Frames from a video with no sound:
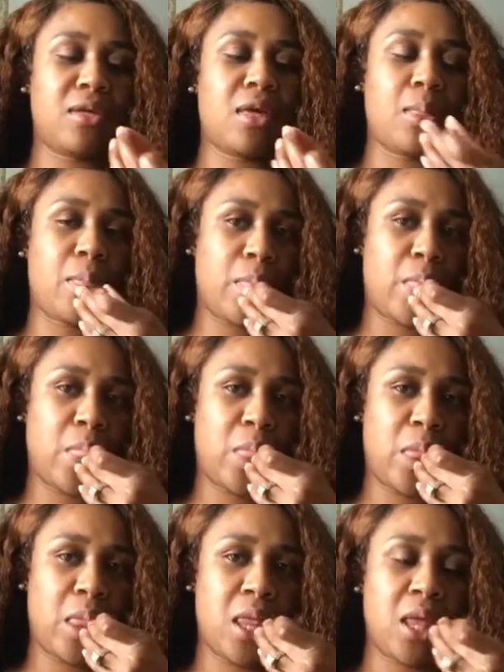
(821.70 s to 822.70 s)
Yeah.
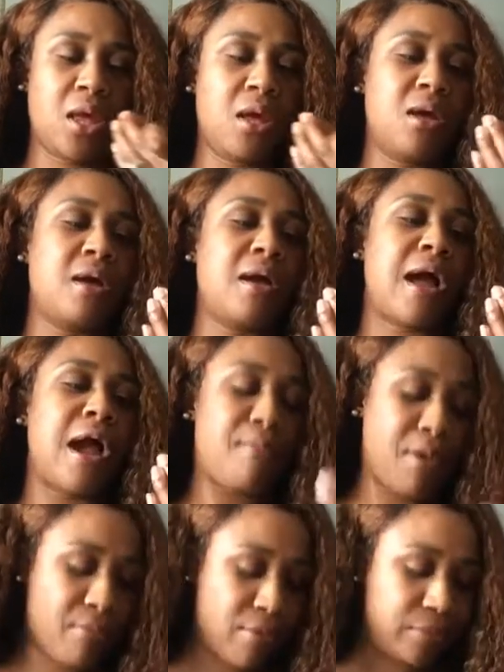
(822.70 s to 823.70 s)
I
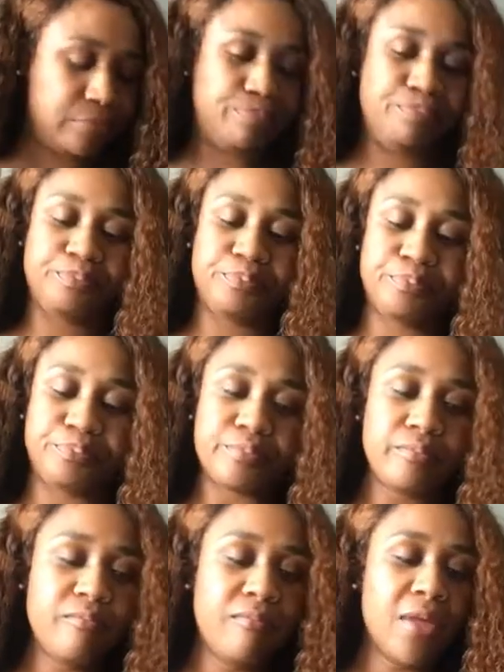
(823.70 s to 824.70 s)
remember
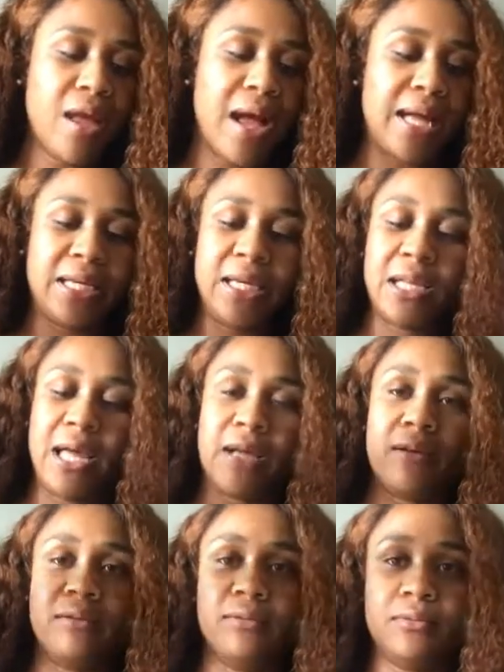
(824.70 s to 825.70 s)
I did like